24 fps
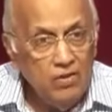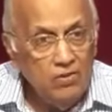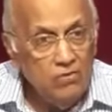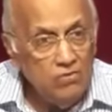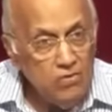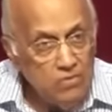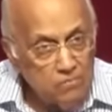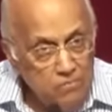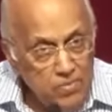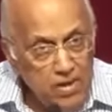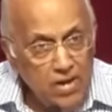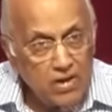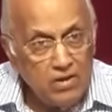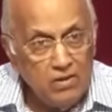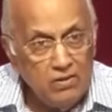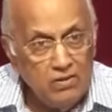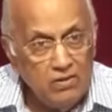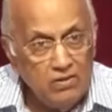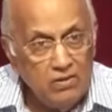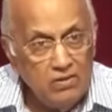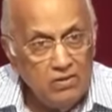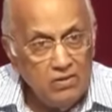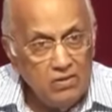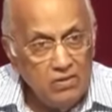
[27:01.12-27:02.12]

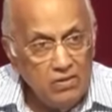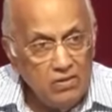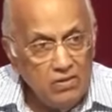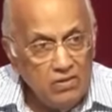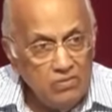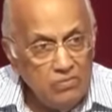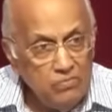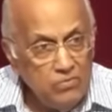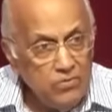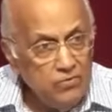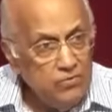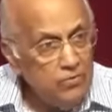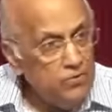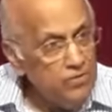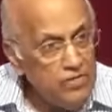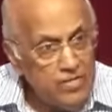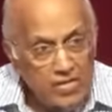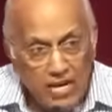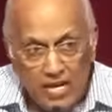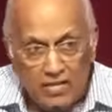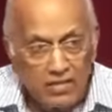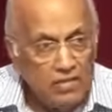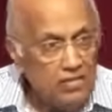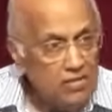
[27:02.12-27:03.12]
Repent before
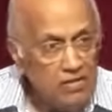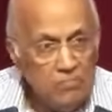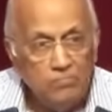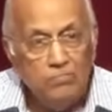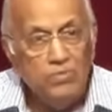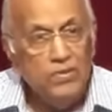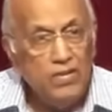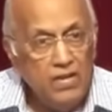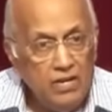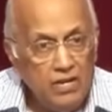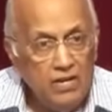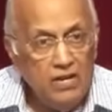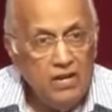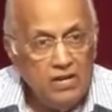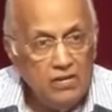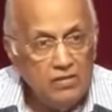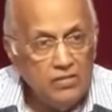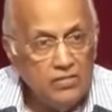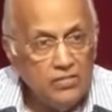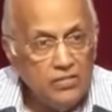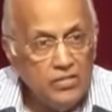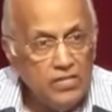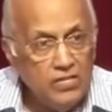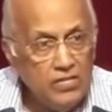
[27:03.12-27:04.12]
death completely
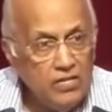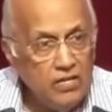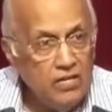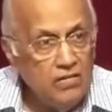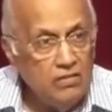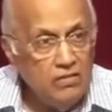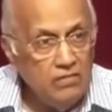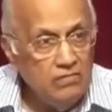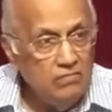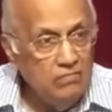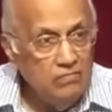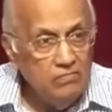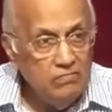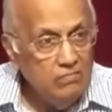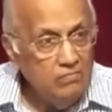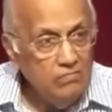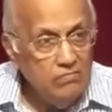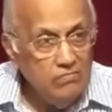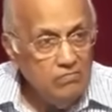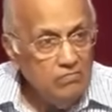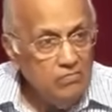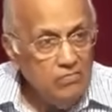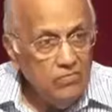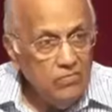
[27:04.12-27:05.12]
enters in and
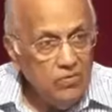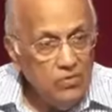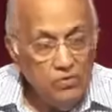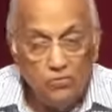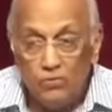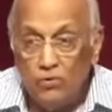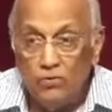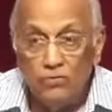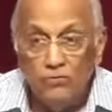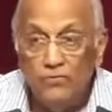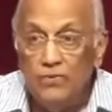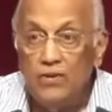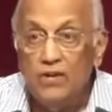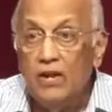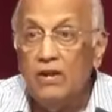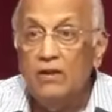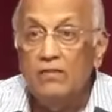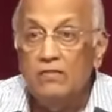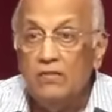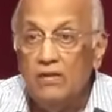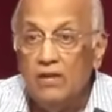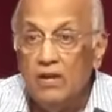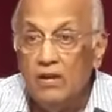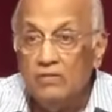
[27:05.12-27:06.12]
you won't feel
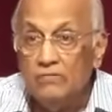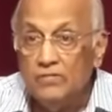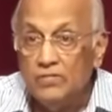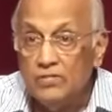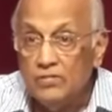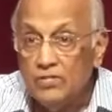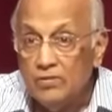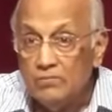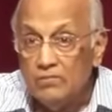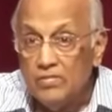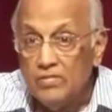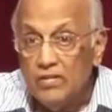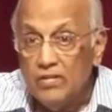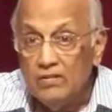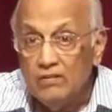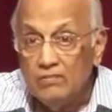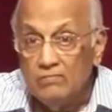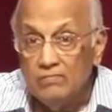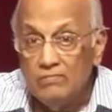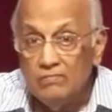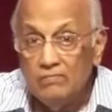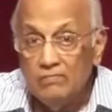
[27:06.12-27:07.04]
anything after some time.